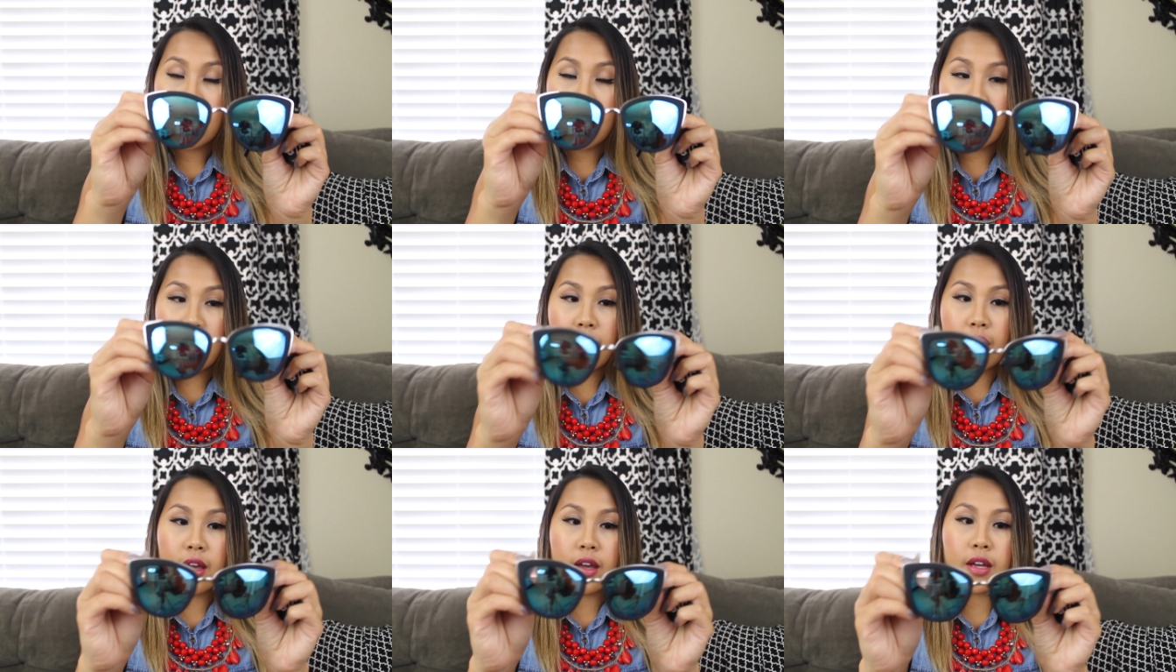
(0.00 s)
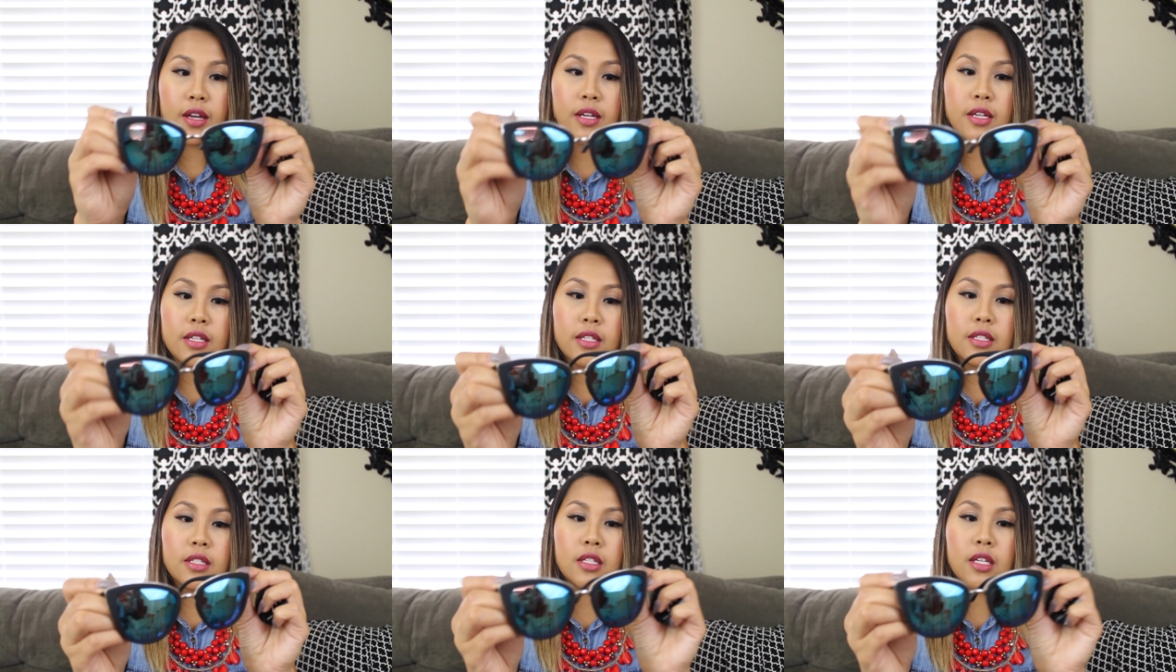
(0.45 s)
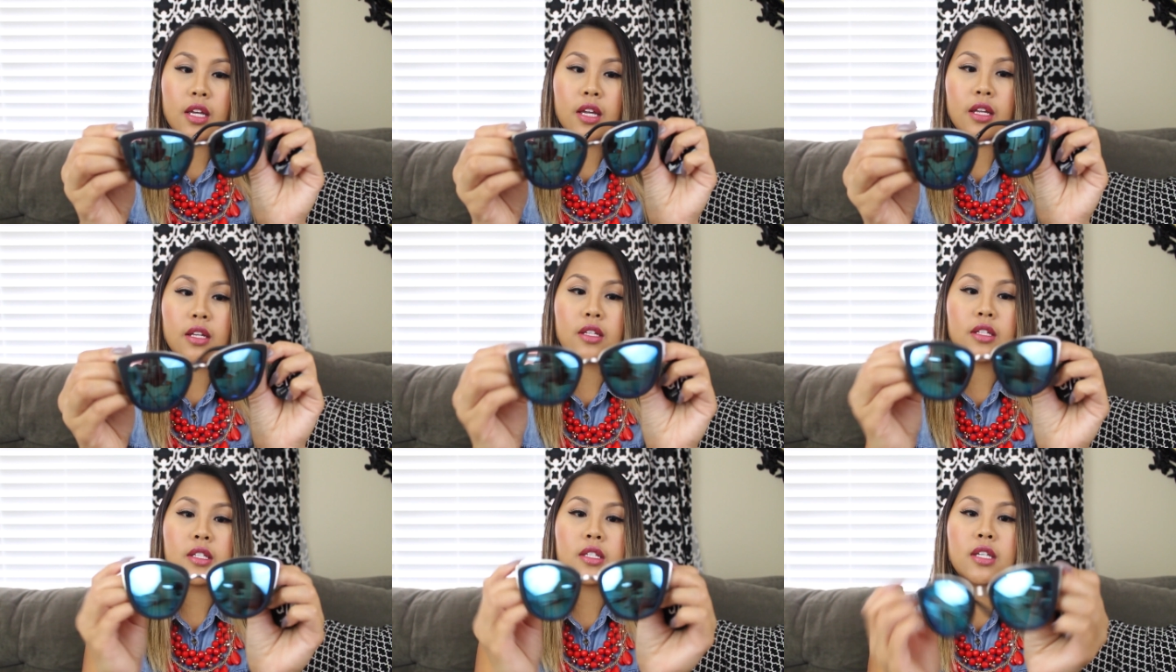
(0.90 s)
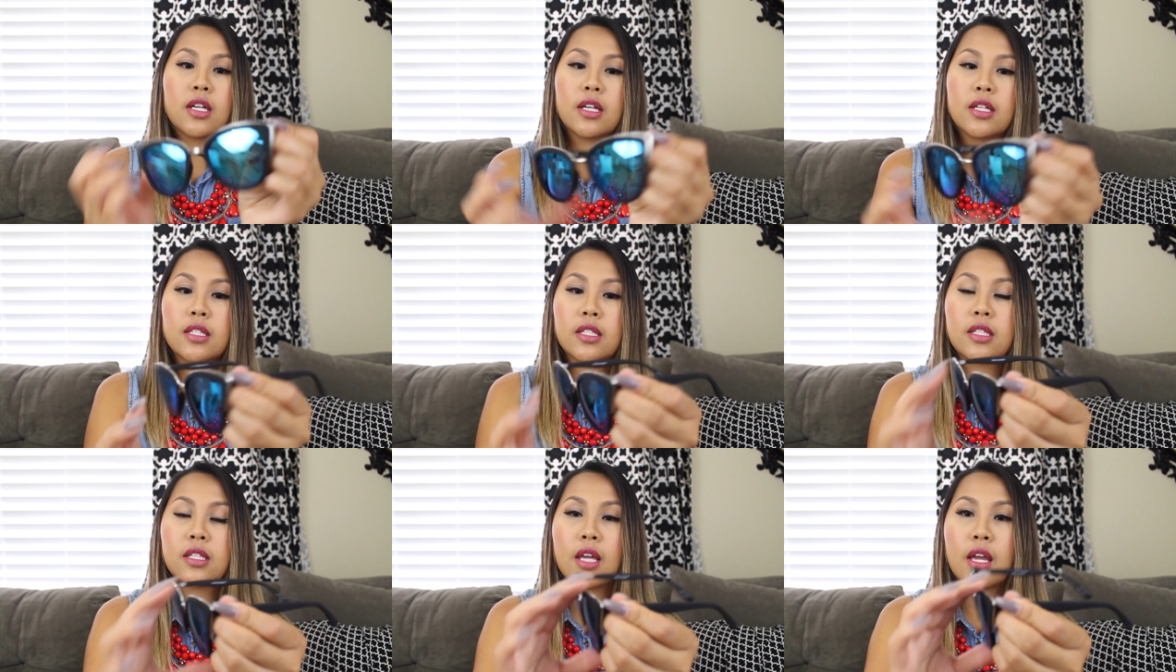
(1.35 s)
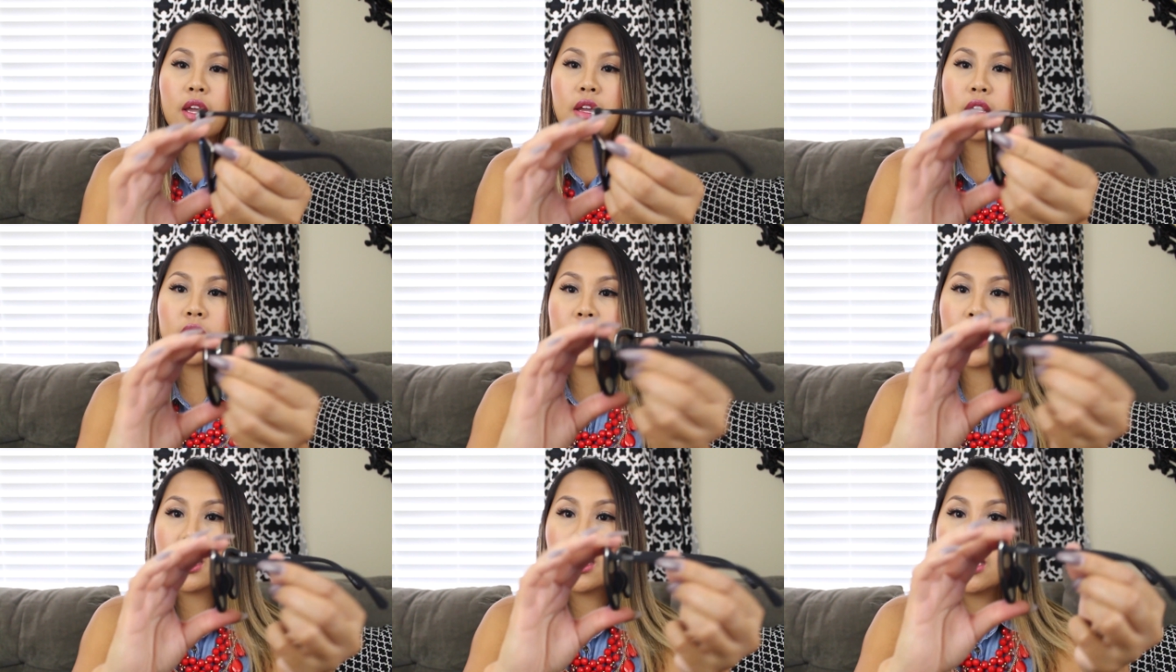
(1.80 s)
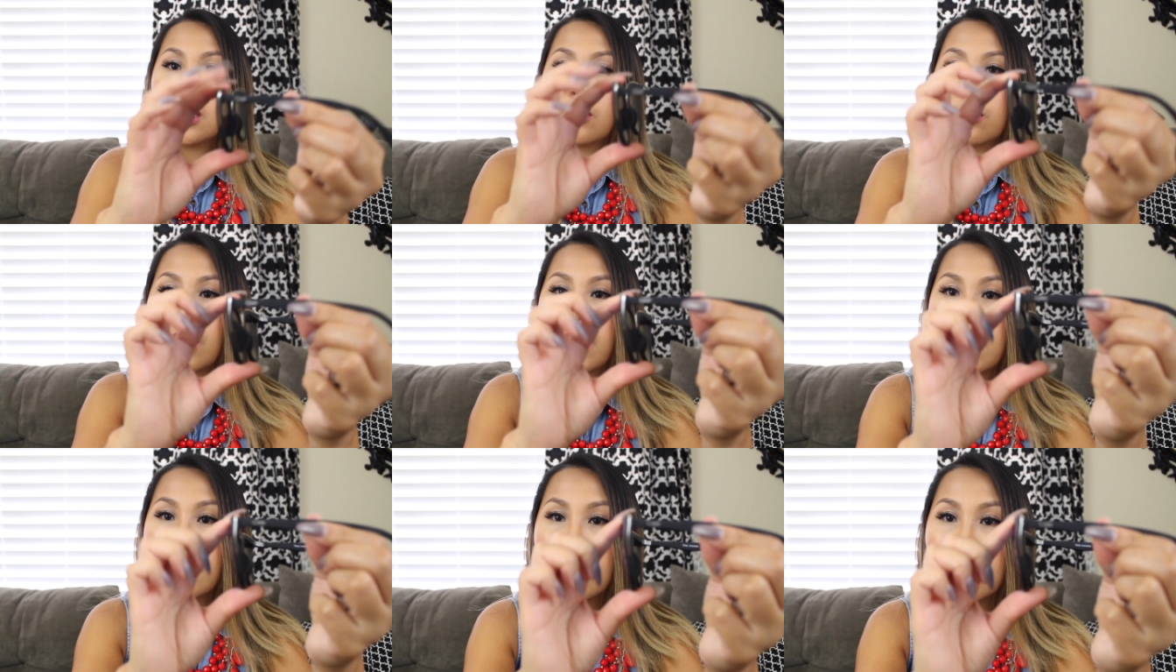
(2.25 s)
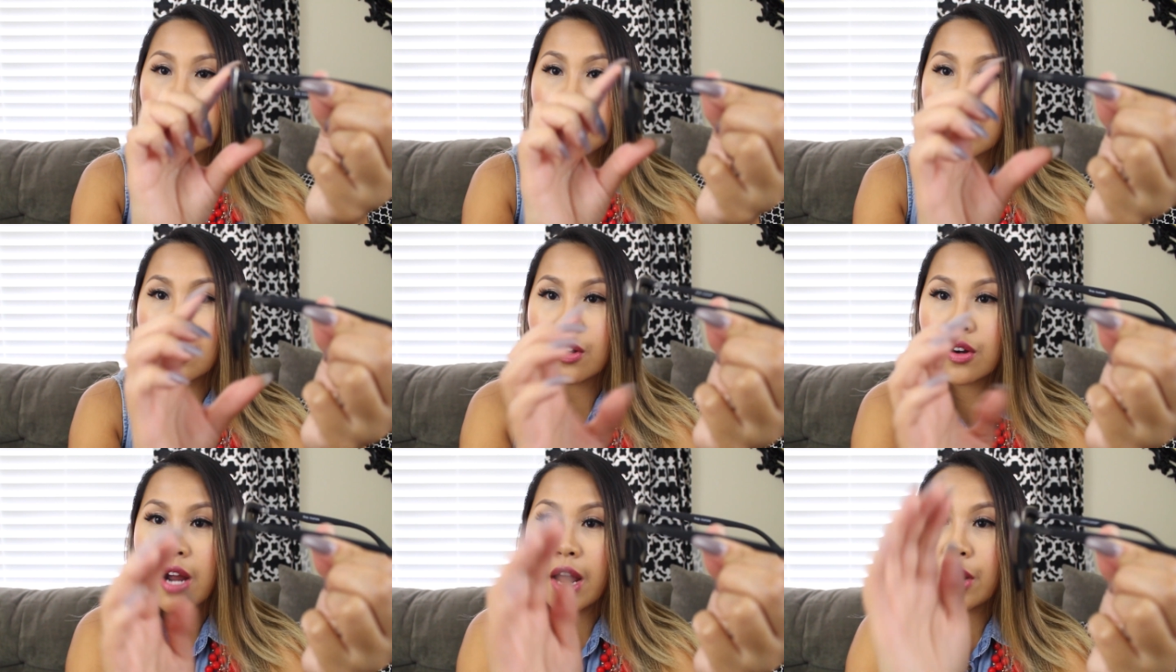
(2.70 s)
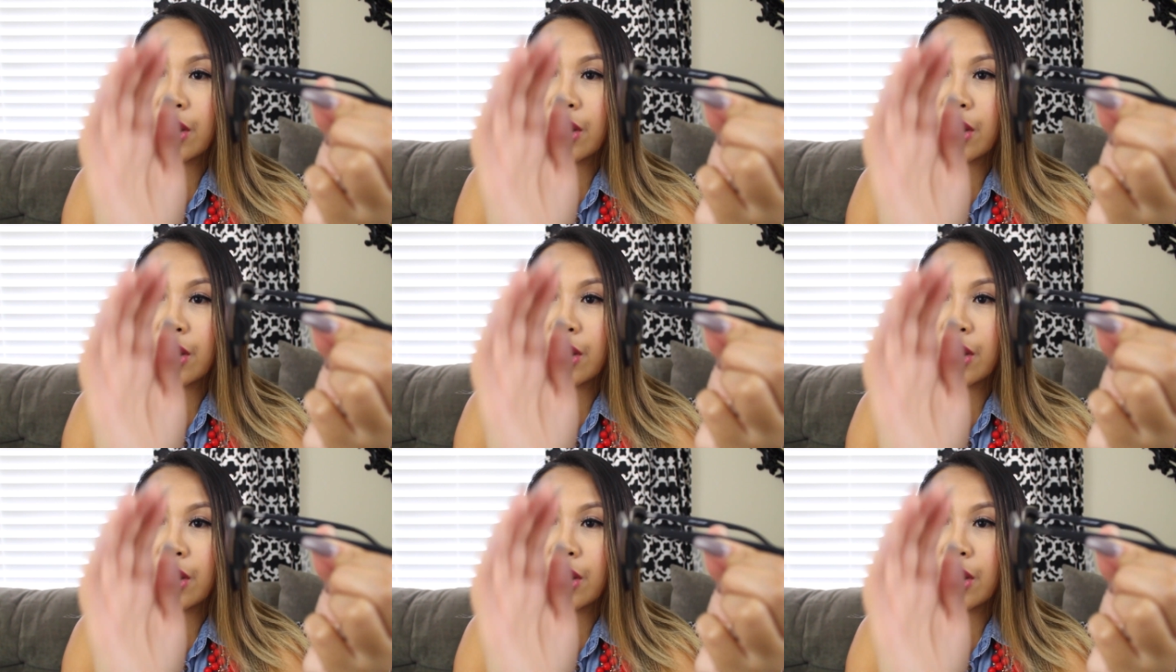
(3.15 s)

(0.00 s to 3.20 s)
and it does say Quay right here.